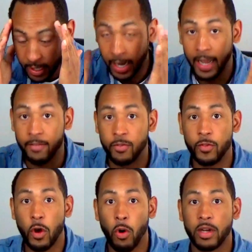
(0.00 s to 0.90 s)
I have
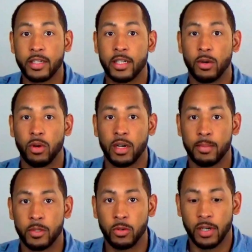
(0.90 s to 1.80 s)
no idea what I'm
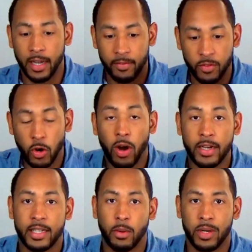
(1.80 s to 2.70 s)
doing, I have no
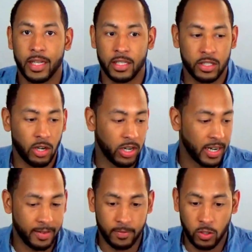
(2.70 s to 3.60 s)
idea where to get started, I
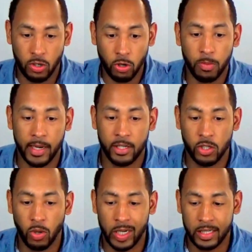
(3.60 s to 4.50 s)
have too many
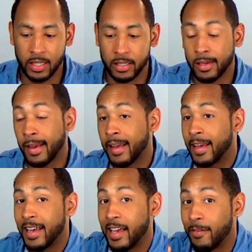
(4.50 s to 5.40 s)
choices.
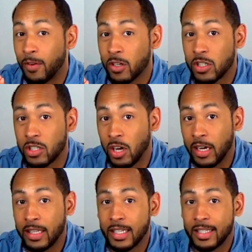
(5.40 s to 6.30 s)
If you're stuck
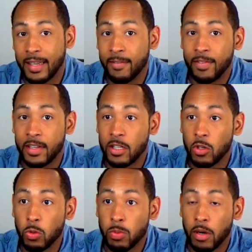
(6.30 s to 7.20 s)
in this infinite
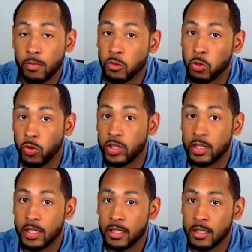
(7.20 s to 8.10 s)
loop of
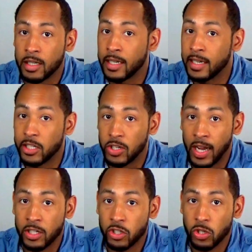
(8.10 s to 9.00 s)
choices and you're
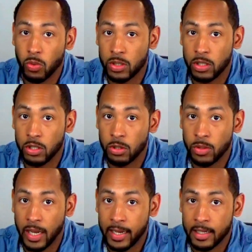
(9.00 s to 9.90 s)
not sure what to do
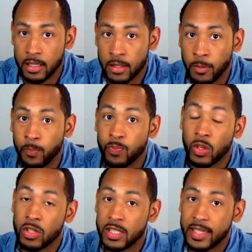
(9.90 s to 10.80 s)
next,
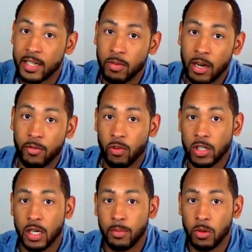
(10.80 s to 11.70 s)
stick around for a
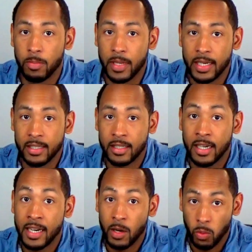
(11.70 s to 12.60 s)
couple of minutes
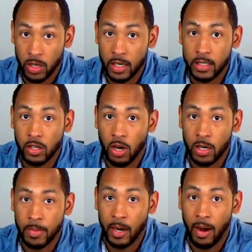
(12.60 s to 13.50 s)
and we're going to talk
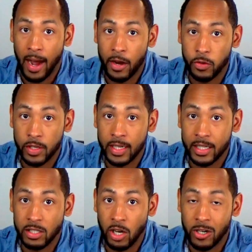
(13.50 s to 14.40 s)
about how you can get
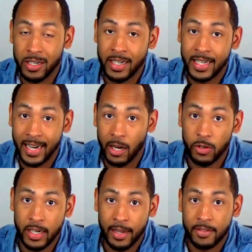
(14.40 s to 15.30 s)
started and how you
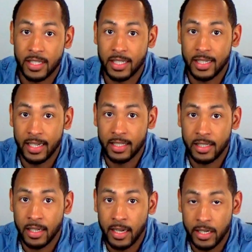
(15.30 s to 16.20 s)
can have
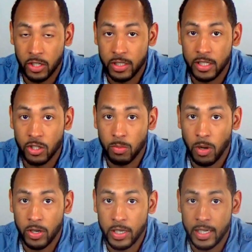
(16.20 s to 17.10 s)
success in your digital
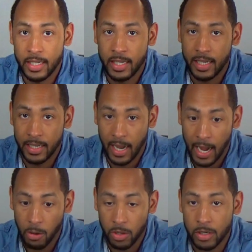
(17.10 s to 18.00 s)
marketing in
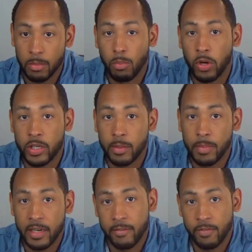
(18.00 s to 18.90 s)
our Marketing
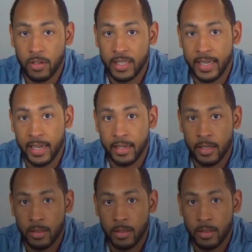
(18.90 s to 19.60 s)
Minute for the day.